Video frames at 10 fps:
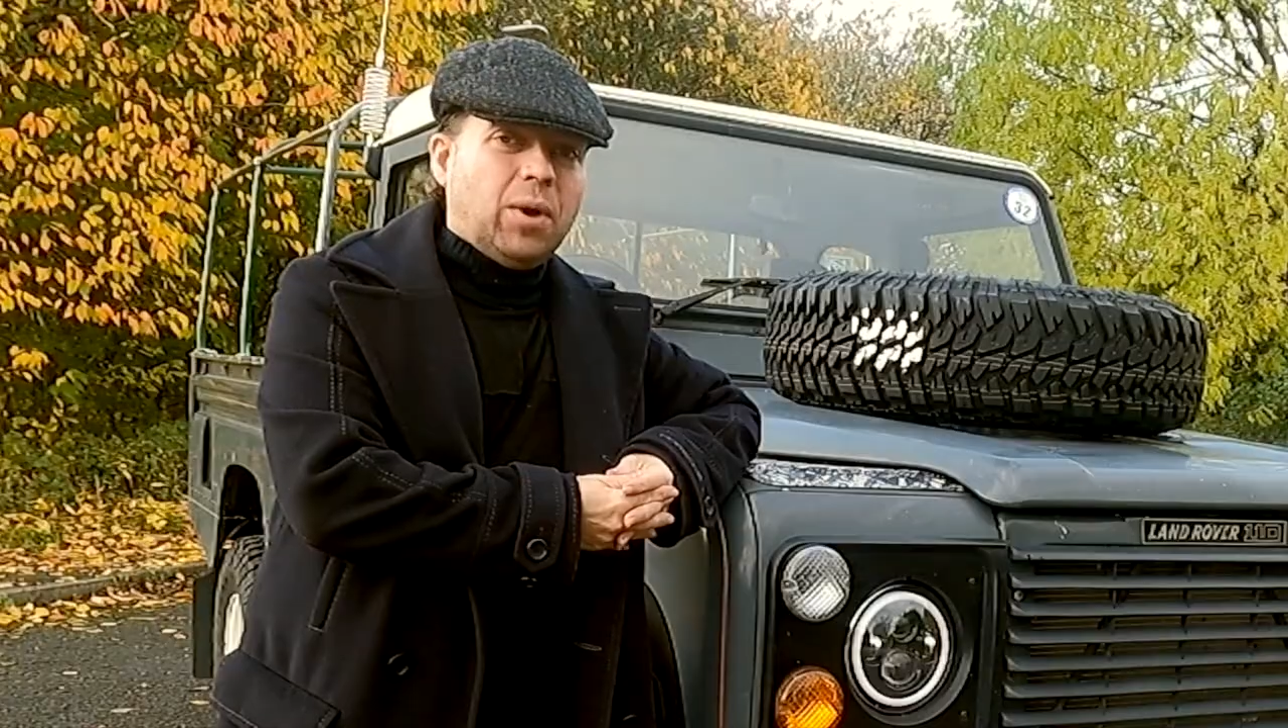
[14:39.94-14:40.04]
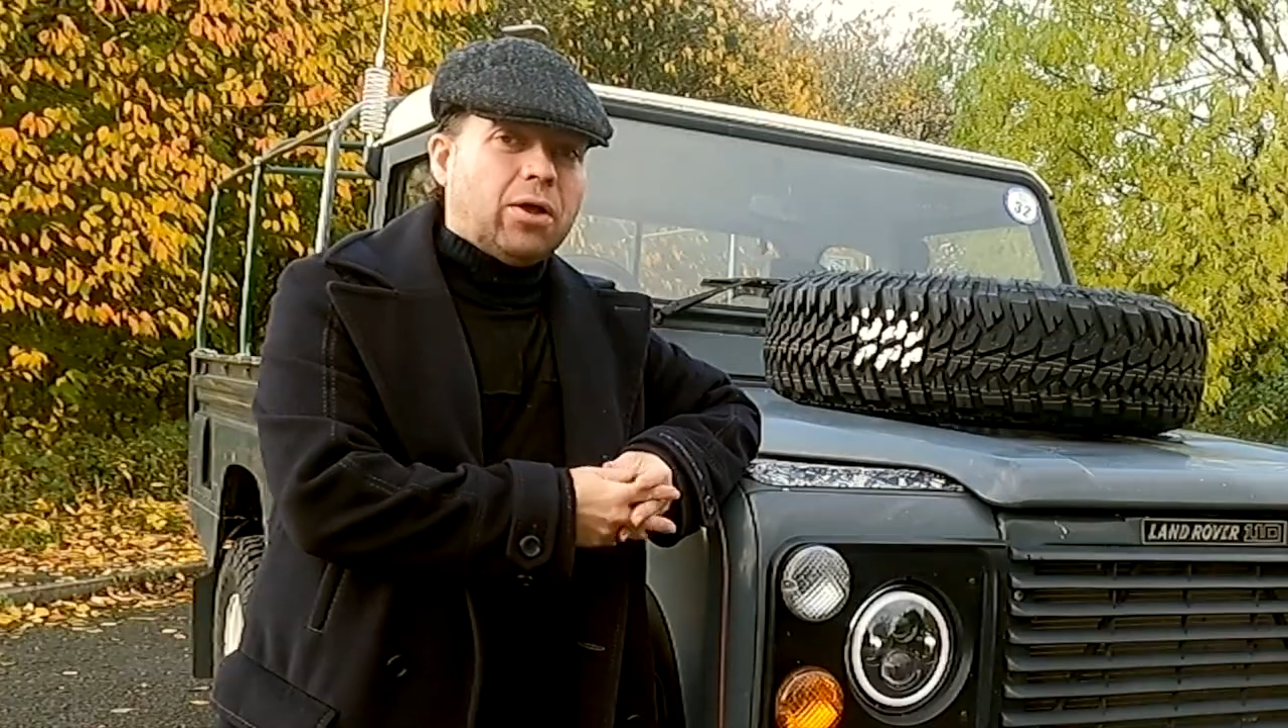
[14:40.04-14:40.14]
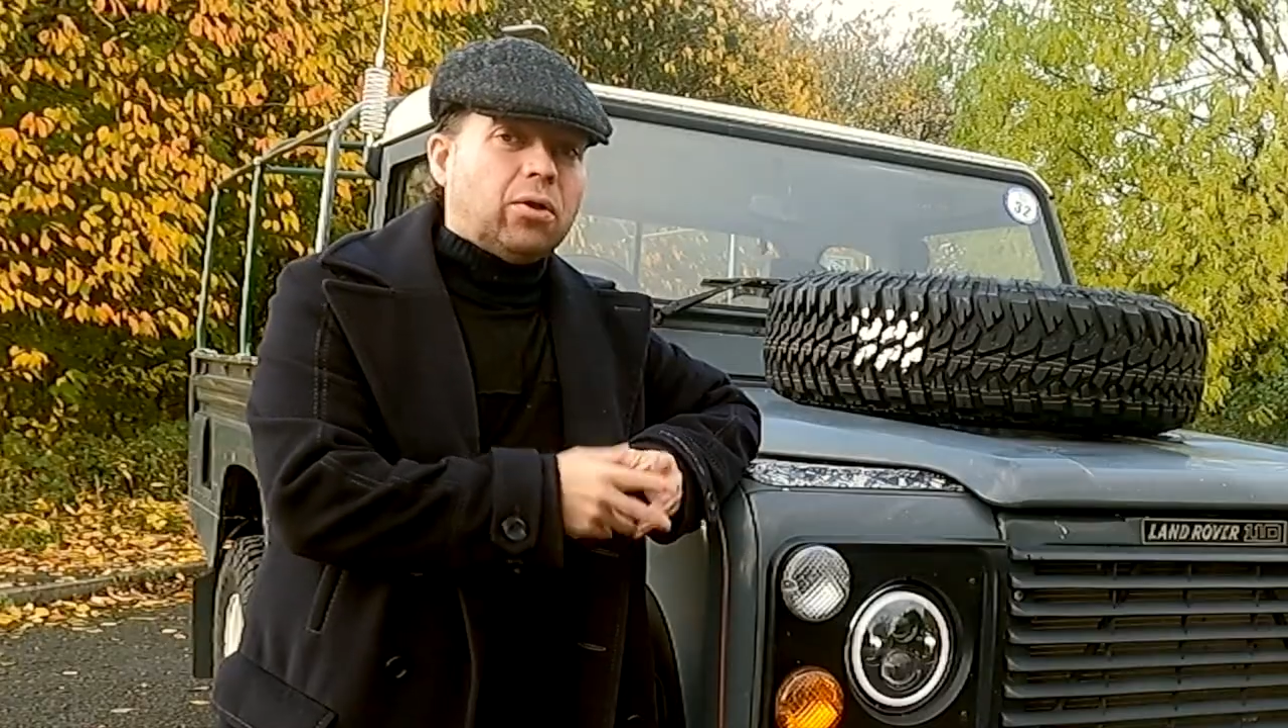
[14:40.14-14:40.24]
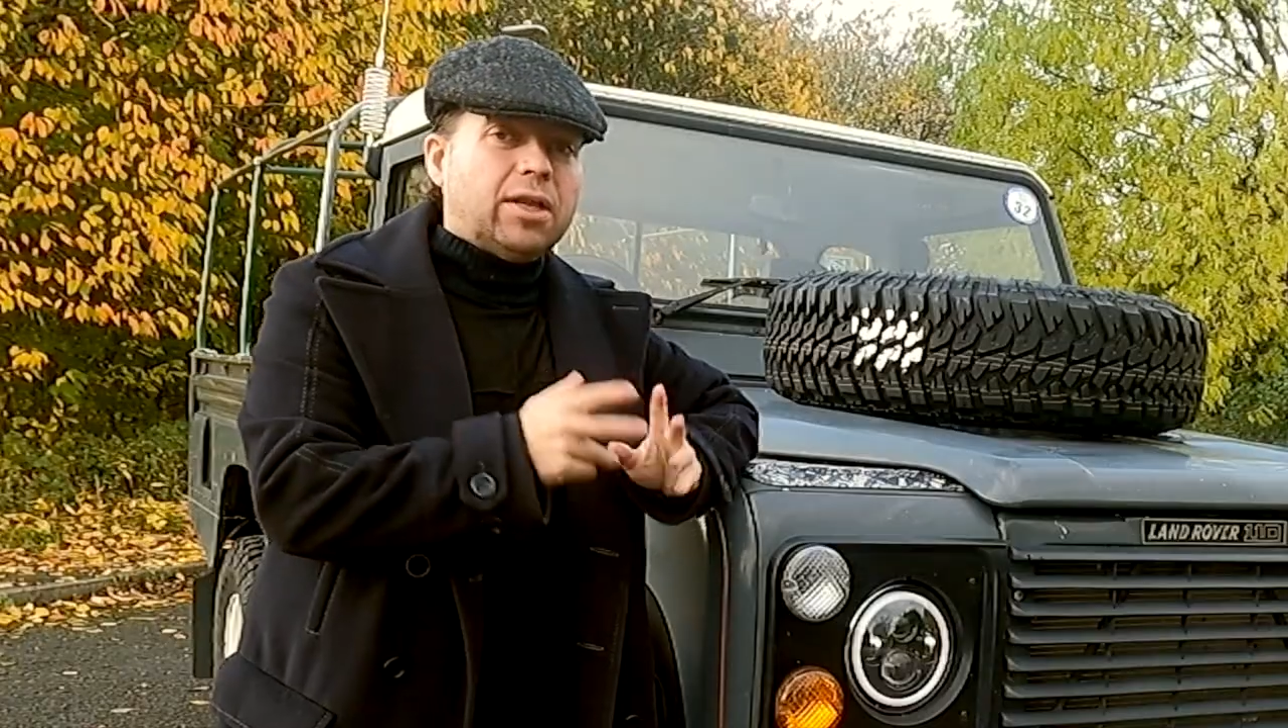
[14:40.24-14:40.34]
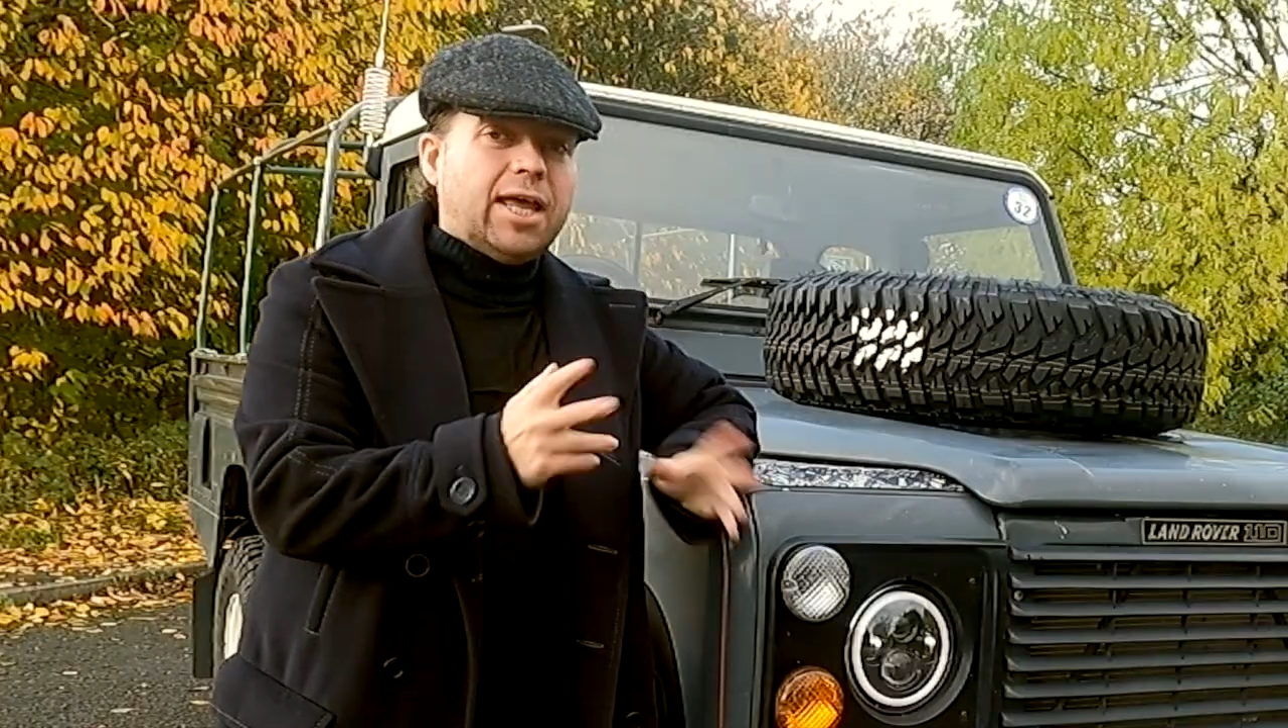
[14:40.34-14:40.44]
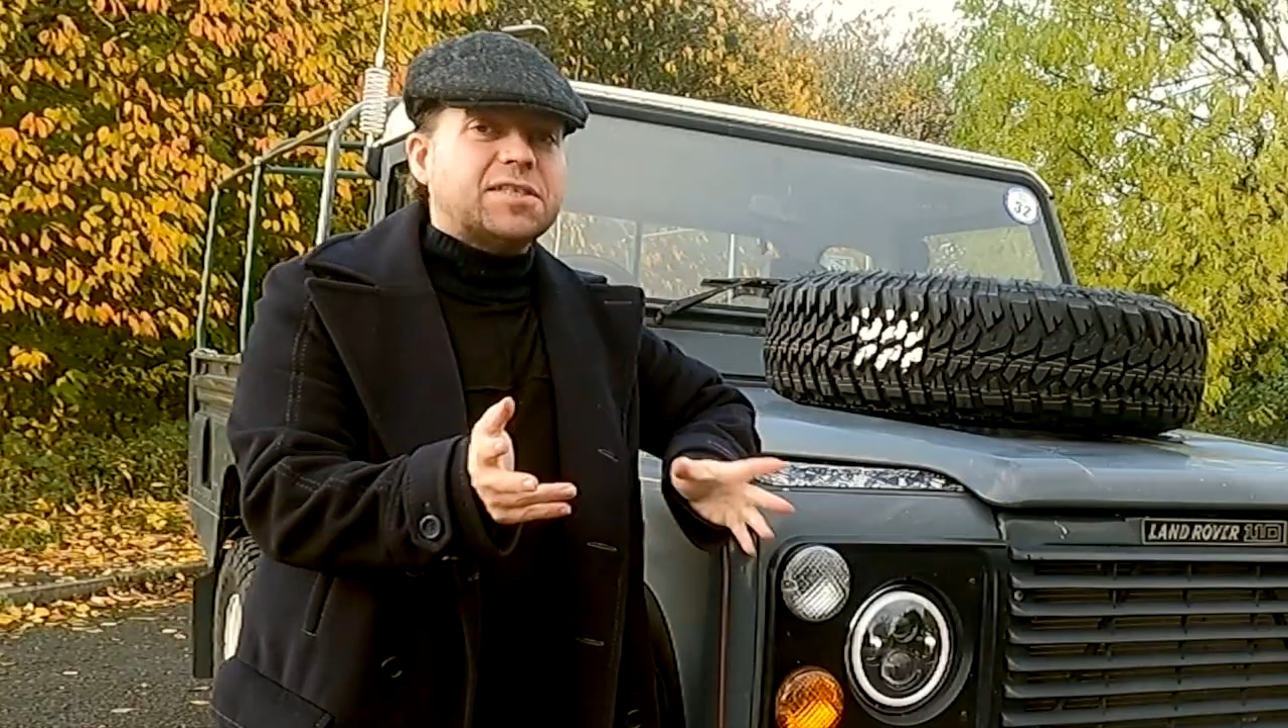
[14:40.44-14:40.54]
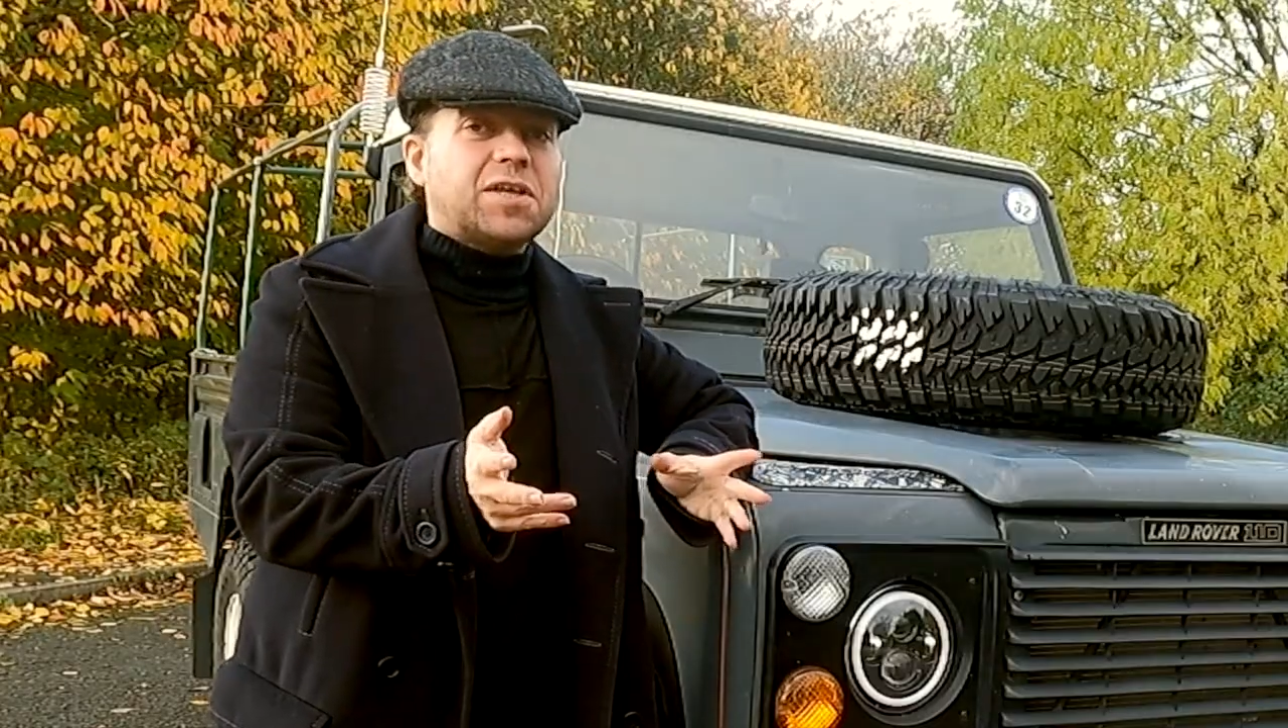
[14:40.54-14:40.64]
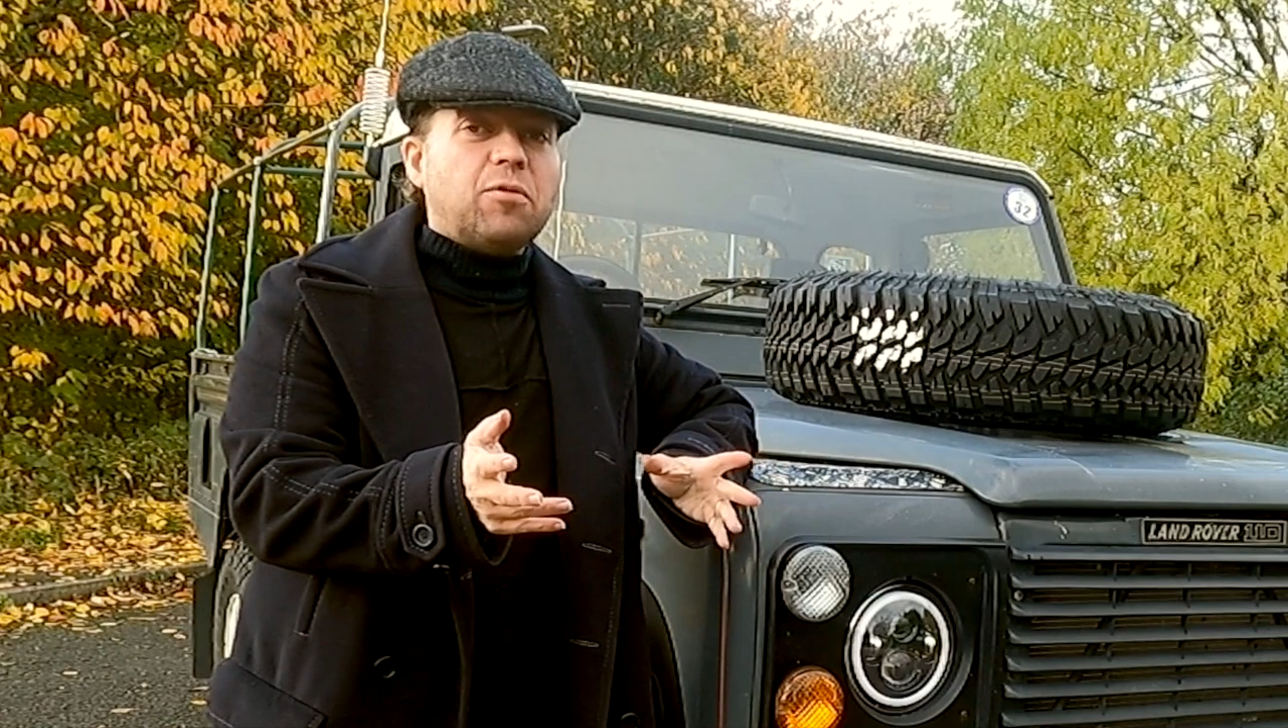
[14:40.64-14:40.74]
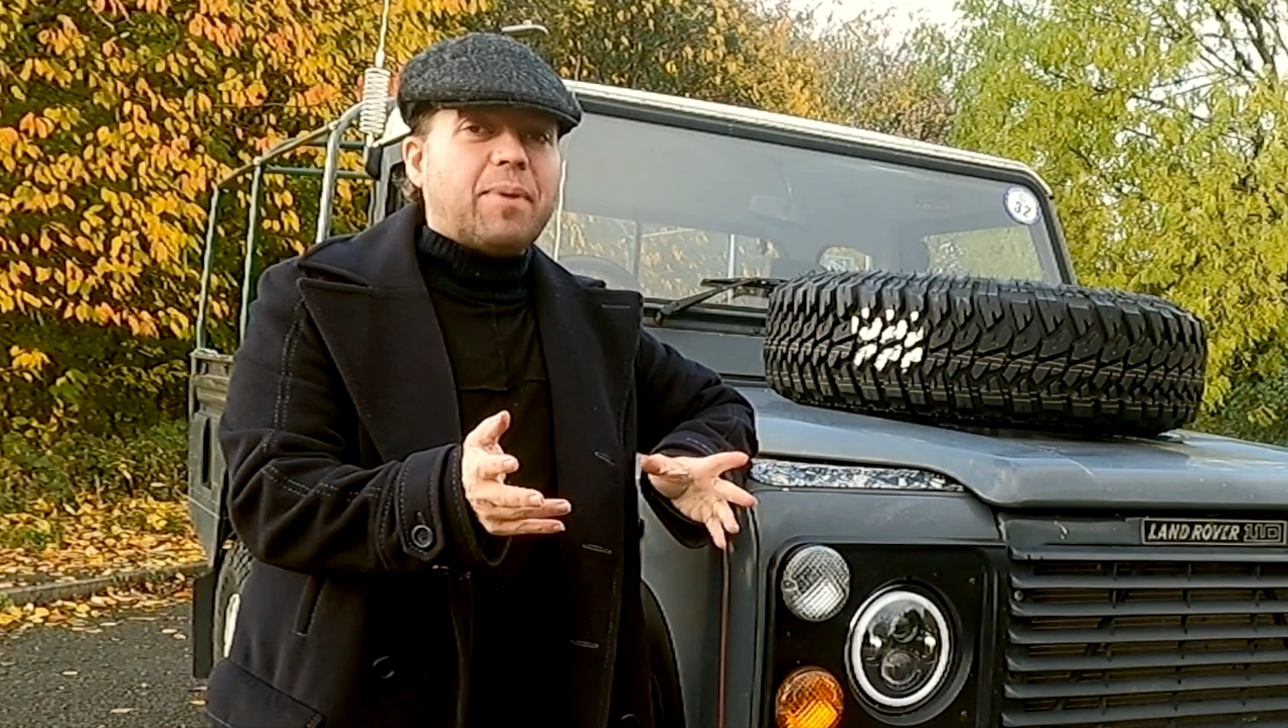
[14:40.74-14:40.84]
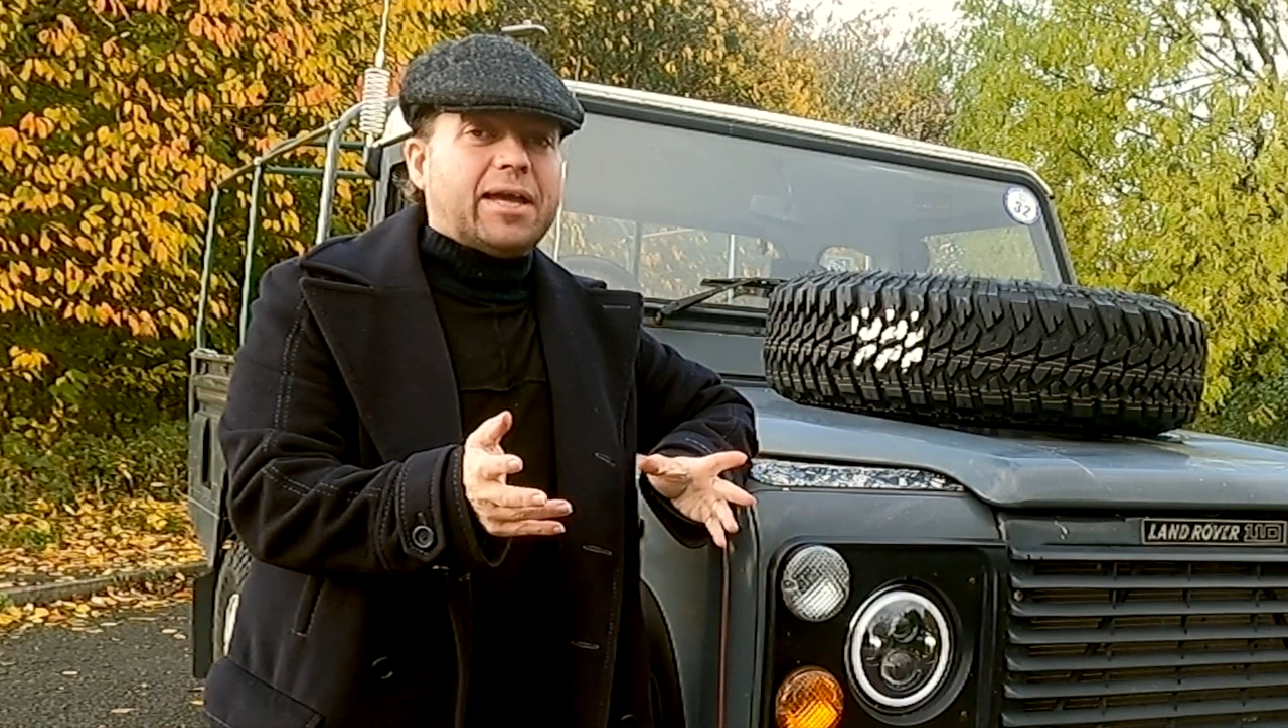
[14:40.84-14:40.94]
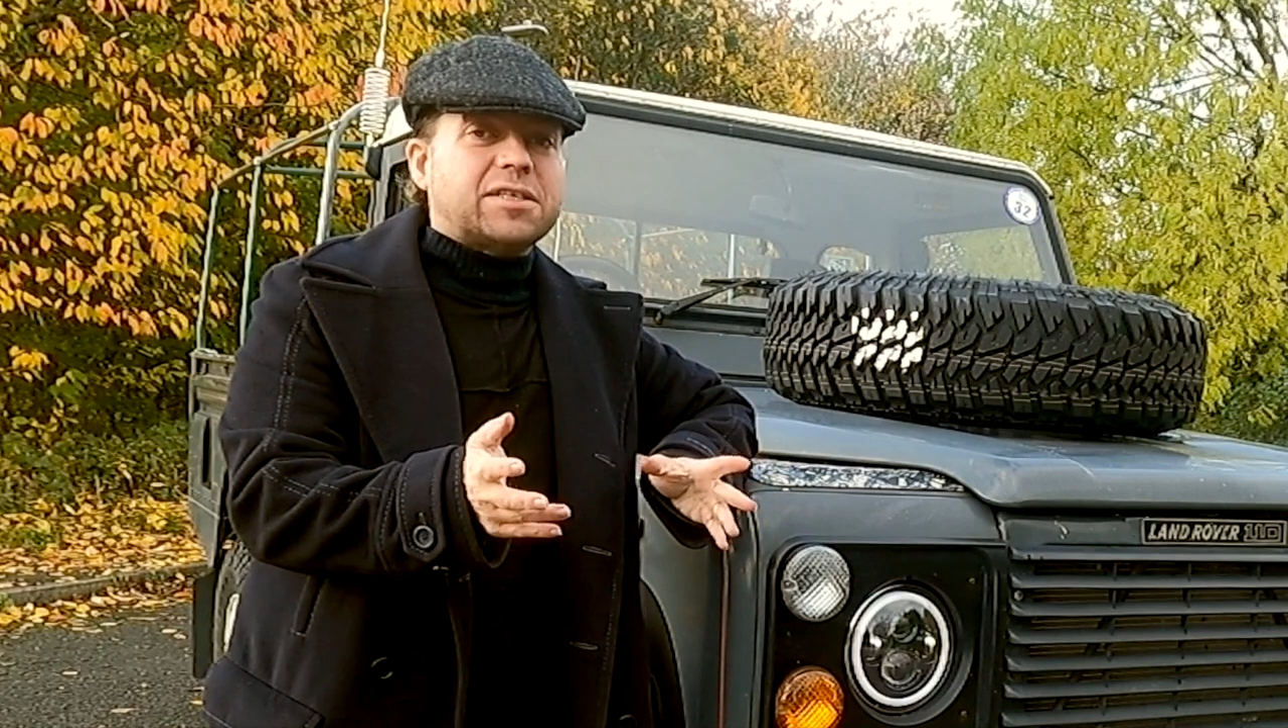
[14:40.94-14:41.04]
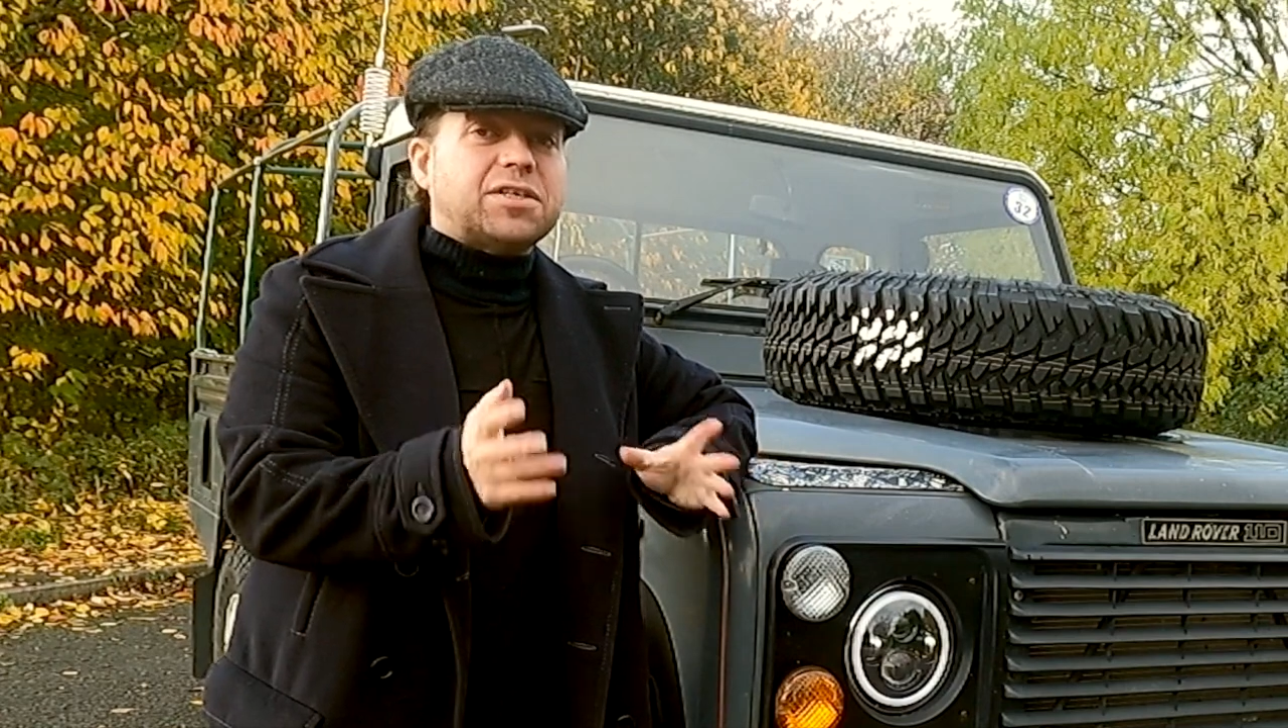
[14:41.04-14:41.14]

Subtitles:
Well, let's go back